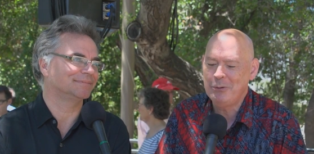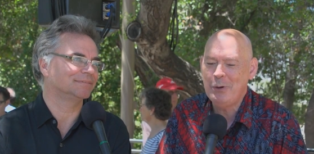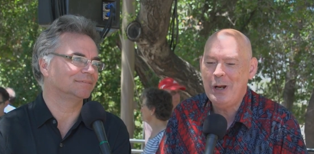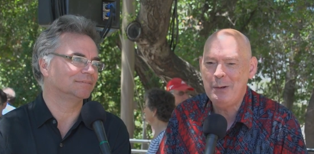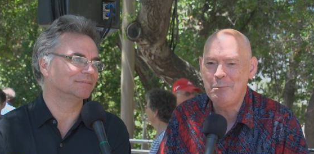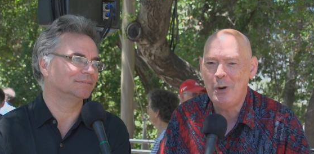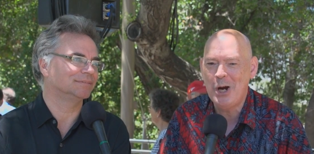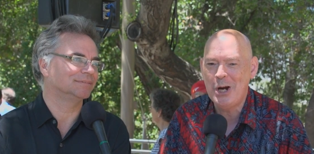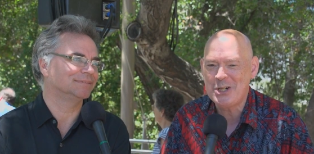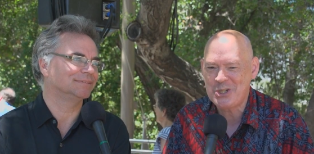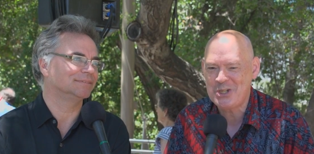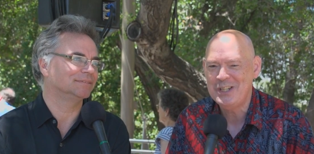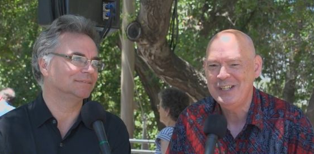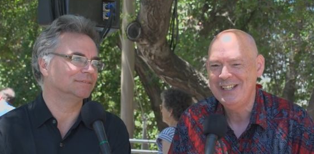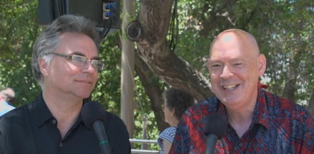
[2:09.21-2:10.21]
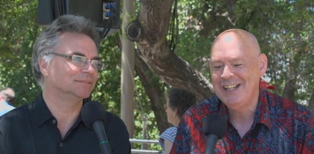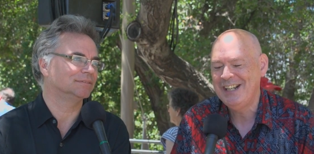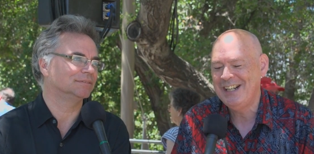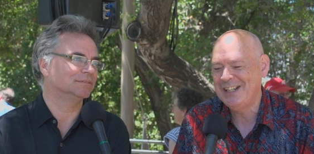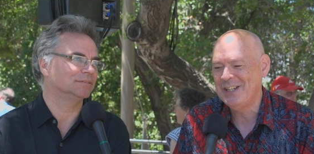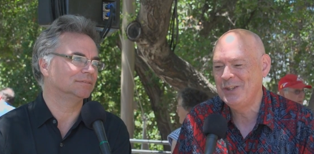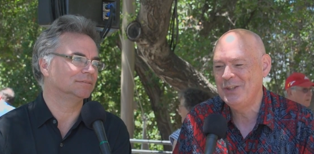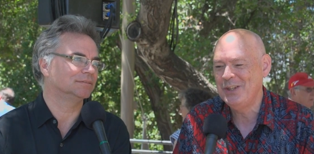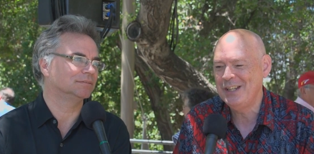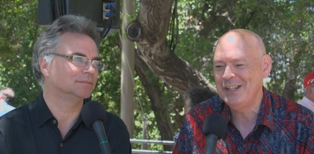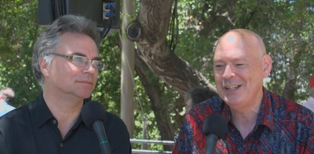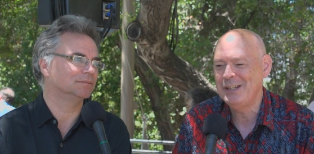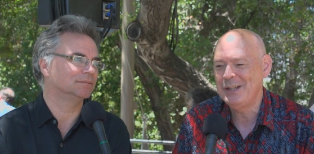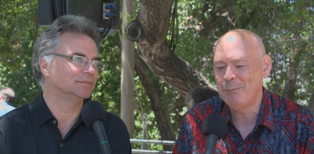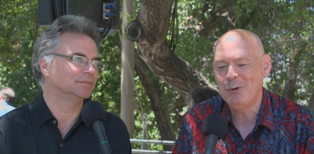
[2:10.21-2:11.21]
Speaker 1: around March, uh,
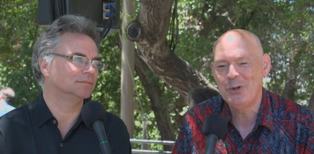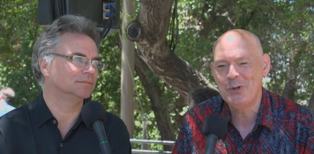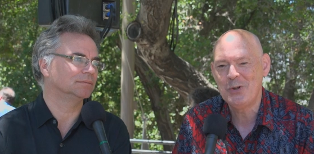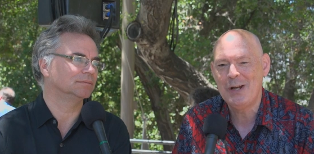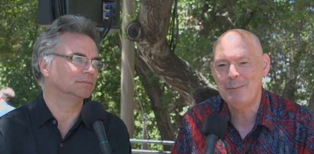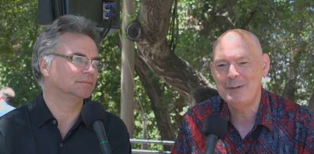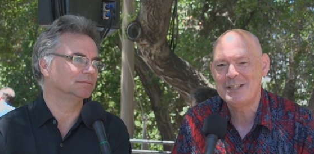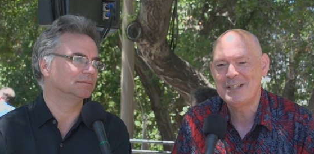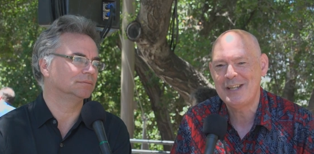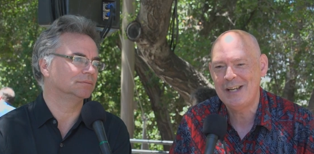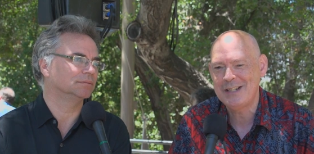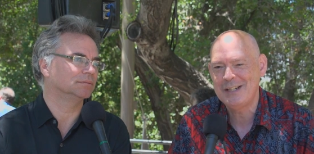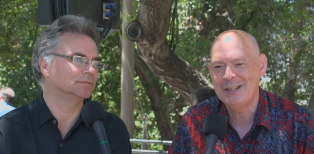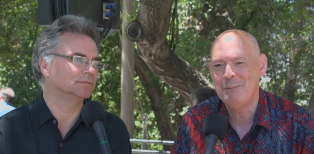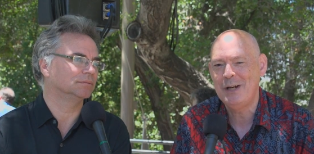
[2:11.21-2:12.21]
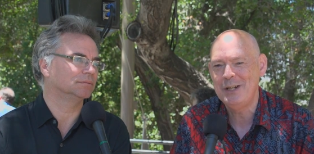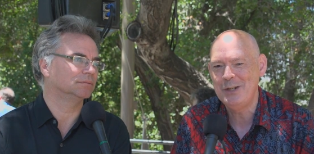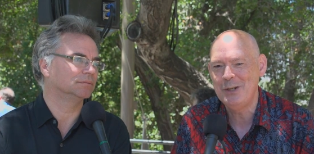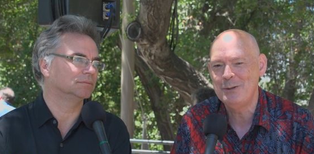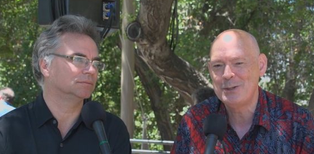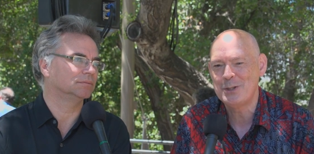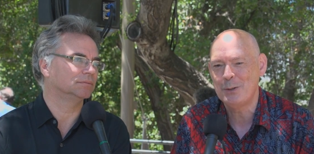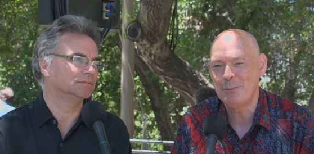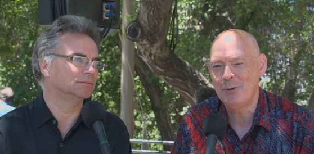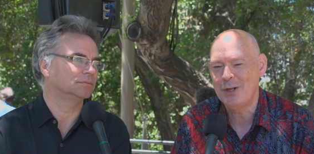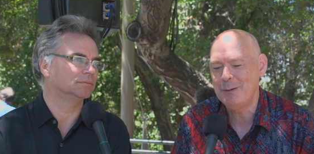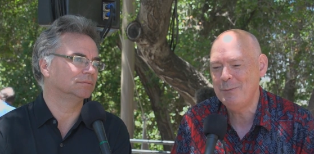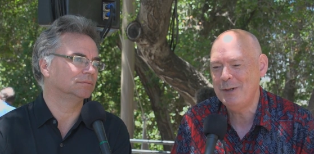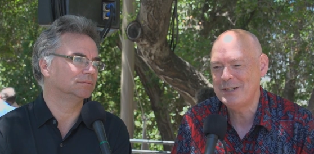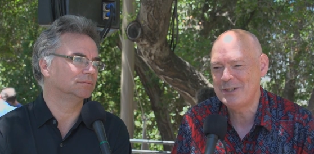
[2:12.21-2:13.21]
then the program is set and my notes are
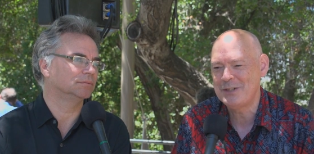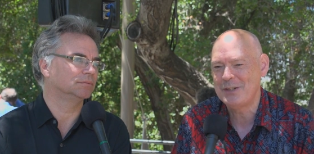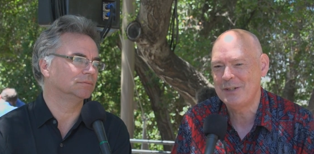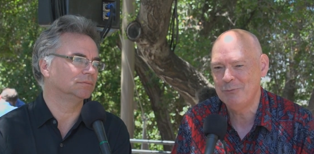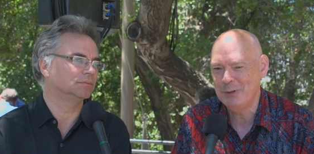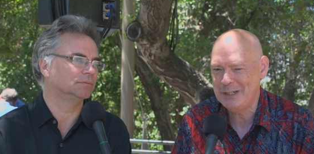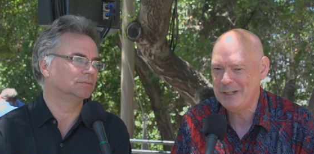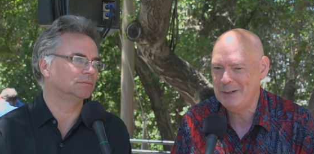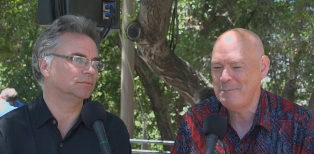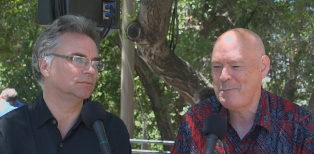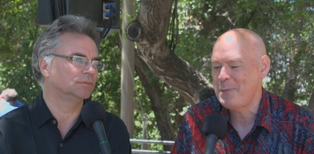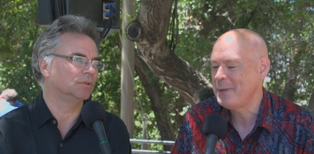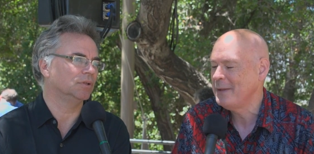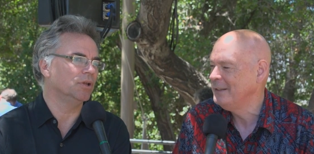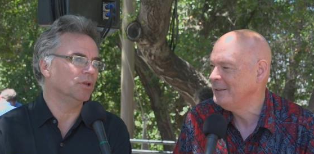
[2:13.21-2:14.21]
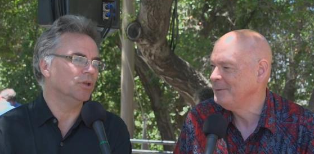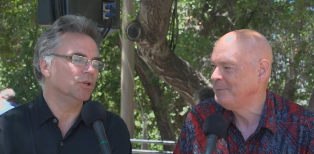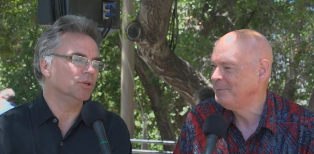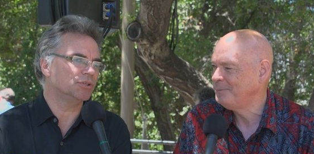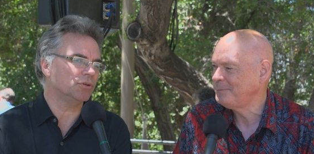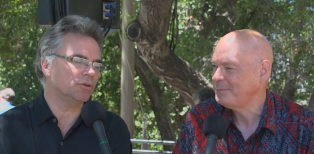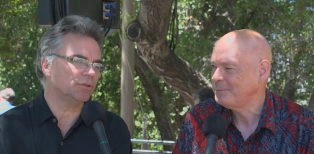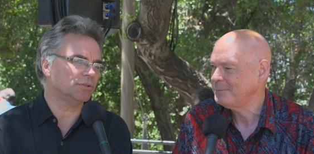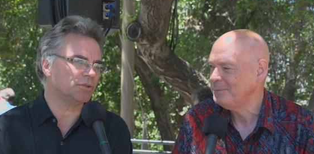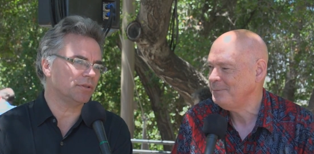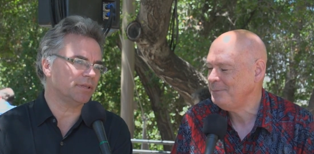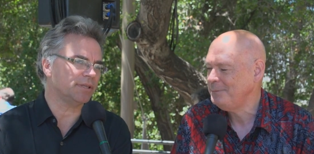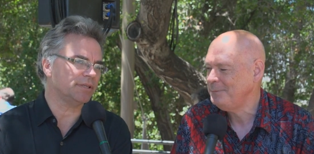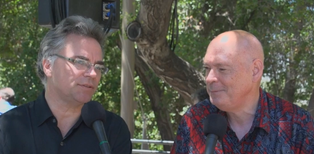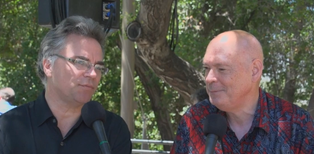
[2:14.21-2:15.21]
pretty much written.
Speaker 2: So, so
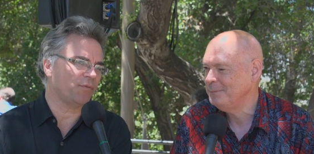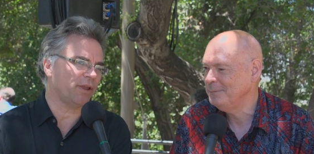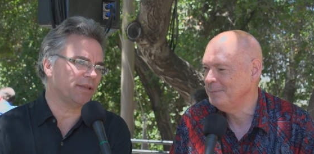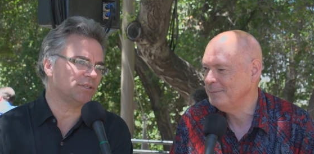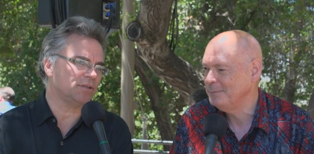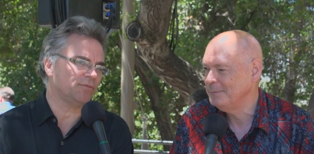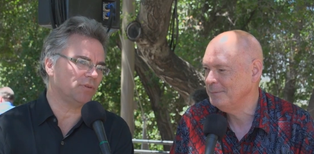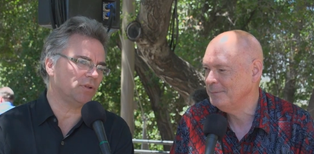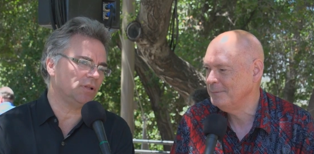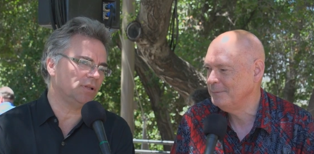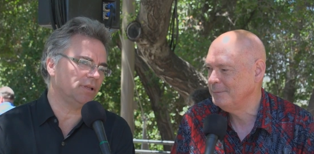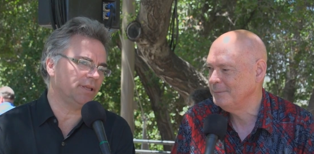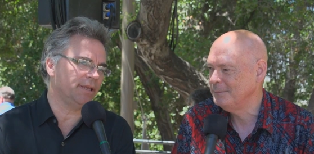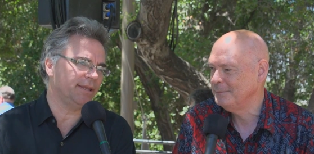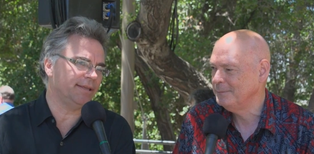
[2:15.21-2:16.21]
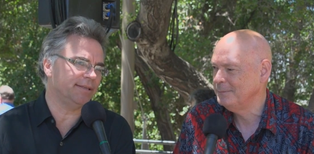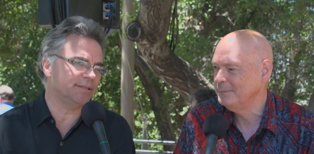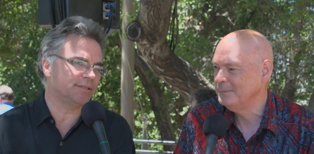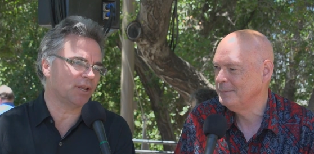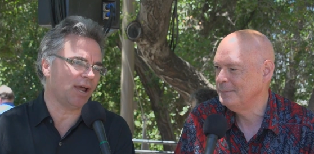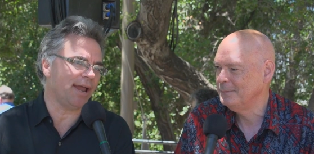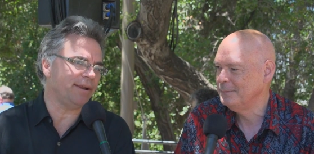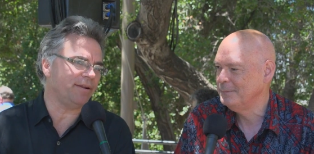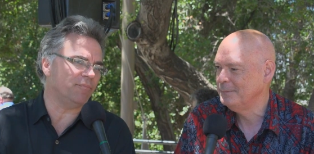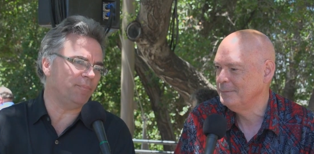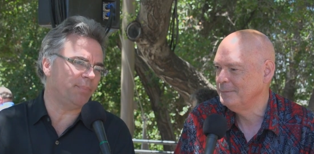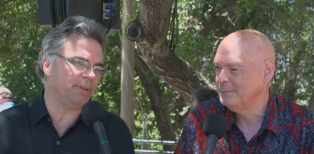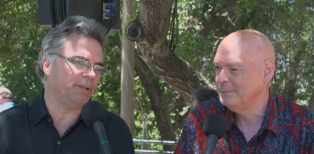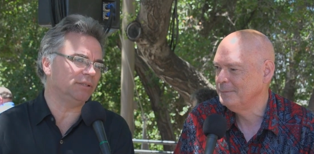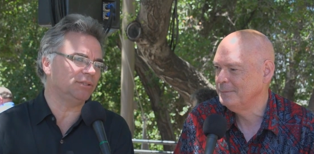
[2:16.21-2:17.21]
this festival is kind
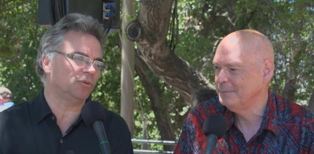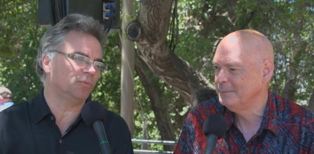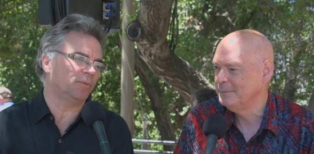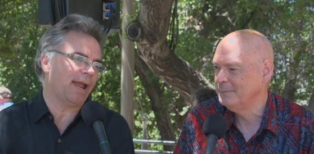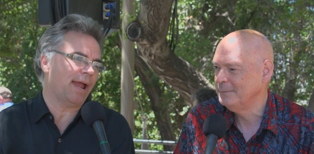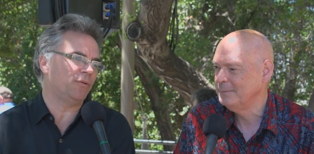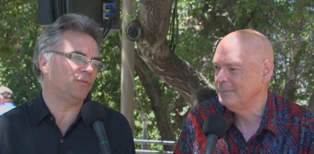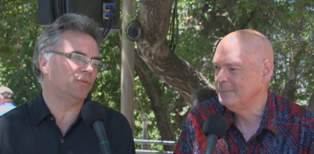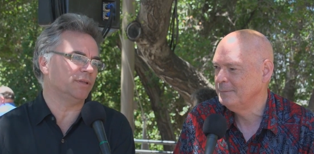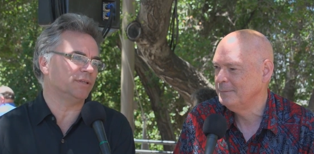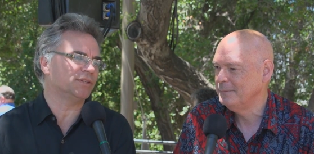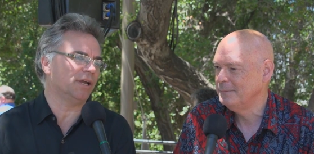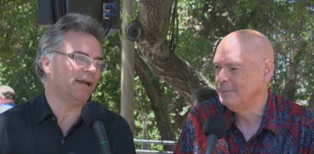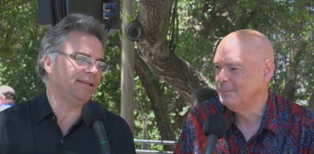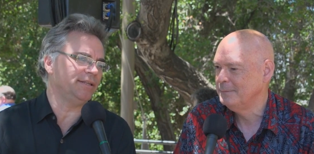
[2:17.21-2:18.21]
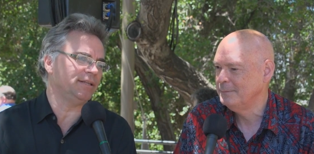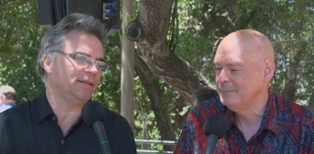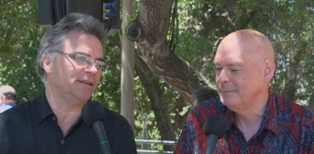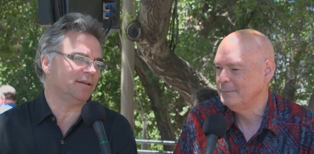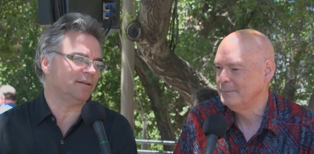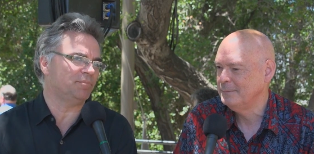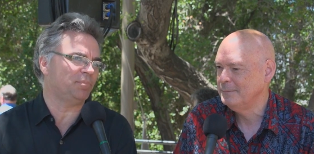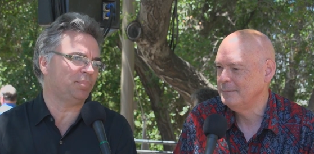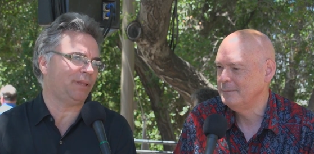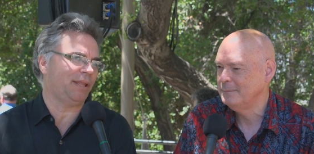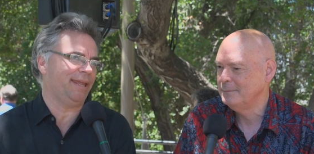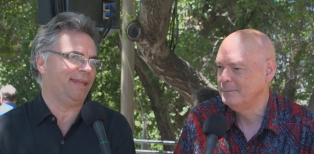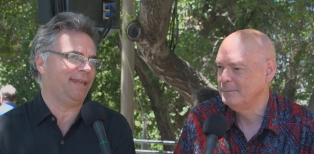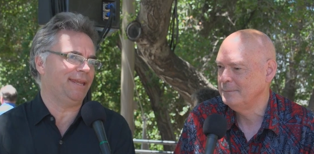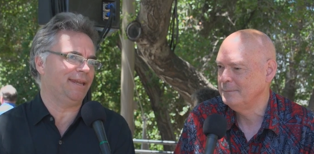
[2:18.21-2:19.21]
of built around this idea of
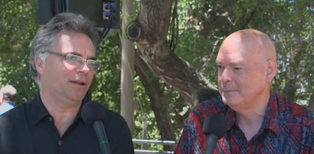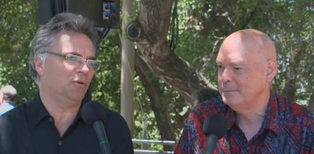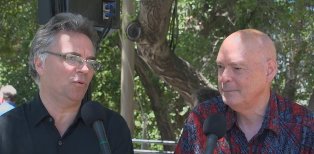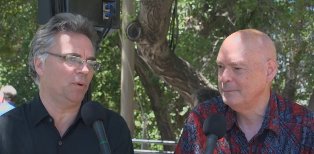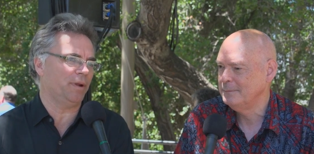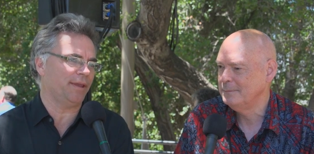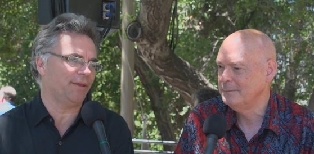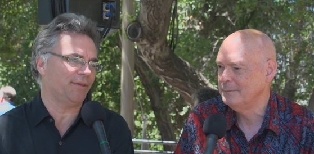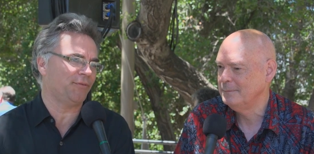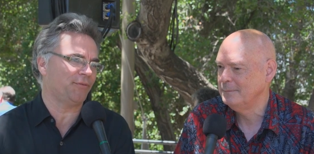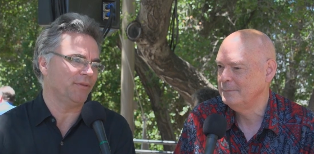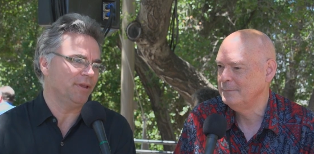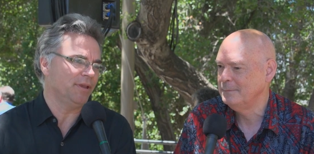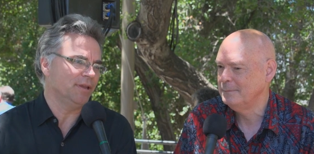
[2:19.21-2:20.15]
playing with